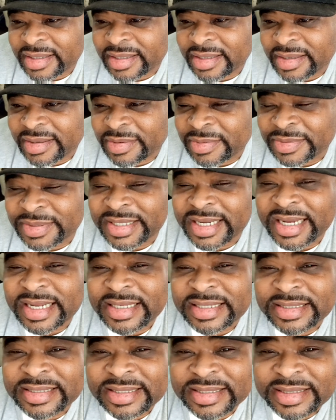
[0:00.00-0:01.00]
who
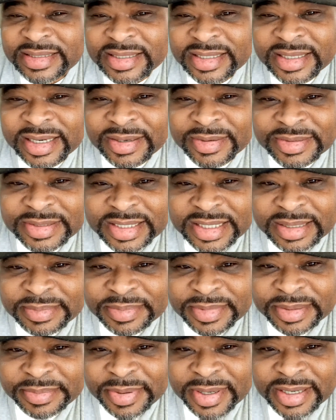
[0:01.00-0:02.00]
didn't, dump
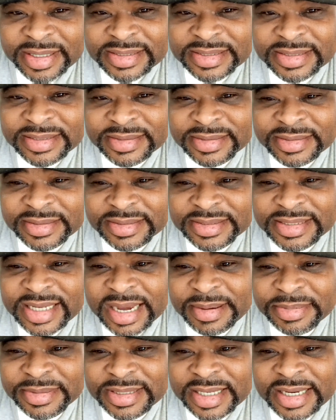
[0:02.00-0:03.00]
the person or
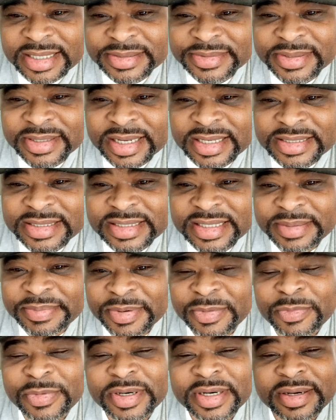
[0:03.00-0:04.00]
sabotage the relationship
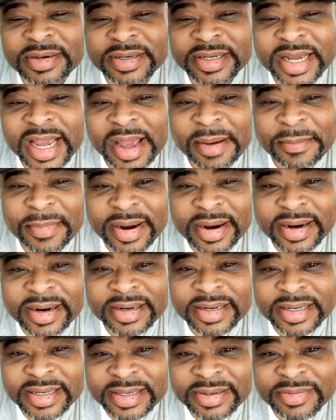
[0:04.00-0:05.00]
and went on and got
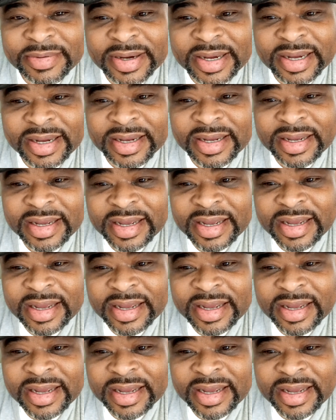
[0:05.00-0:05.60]
married anyway.